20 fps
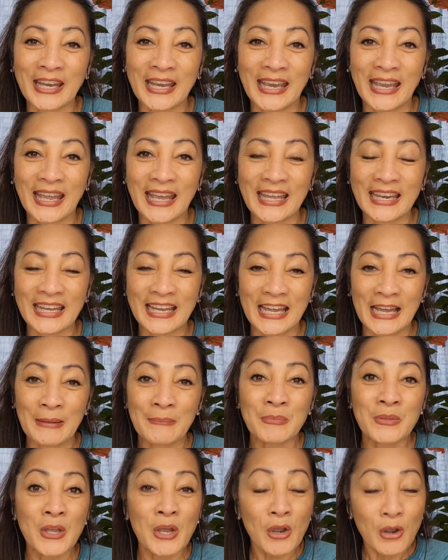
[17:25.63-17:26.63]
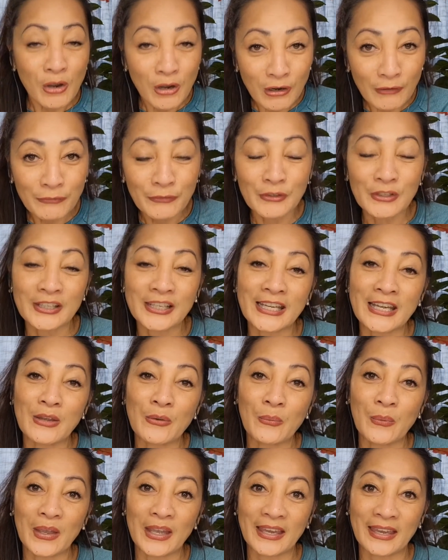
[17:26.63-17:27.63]
And
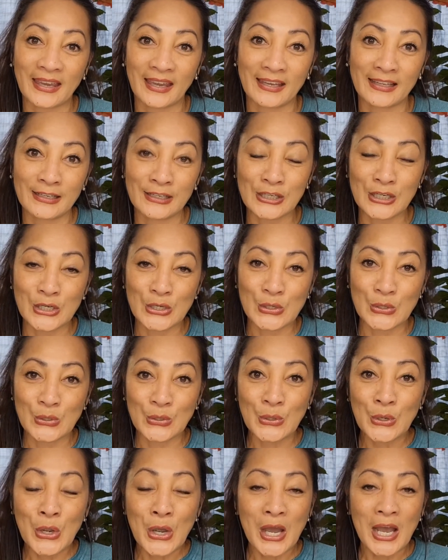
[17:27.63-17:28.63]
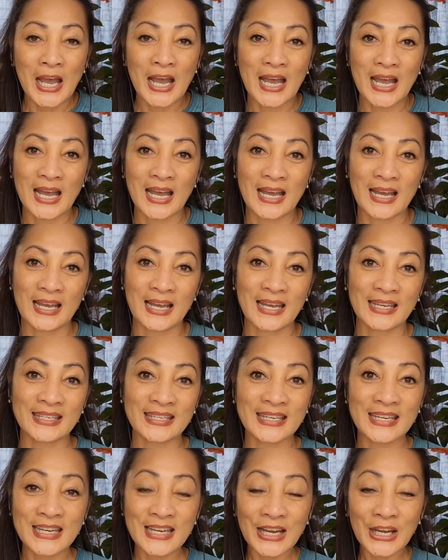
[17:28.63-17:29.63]
hopefully we can do
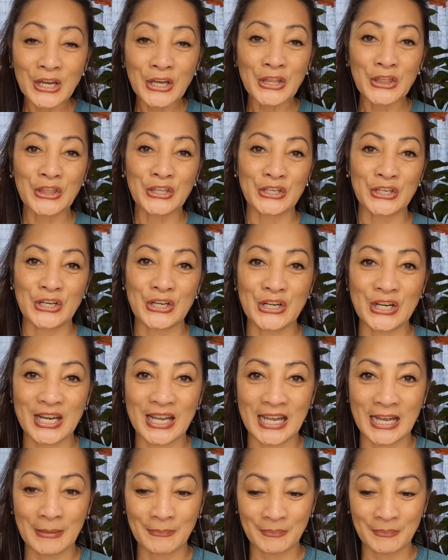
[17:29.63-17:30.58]
another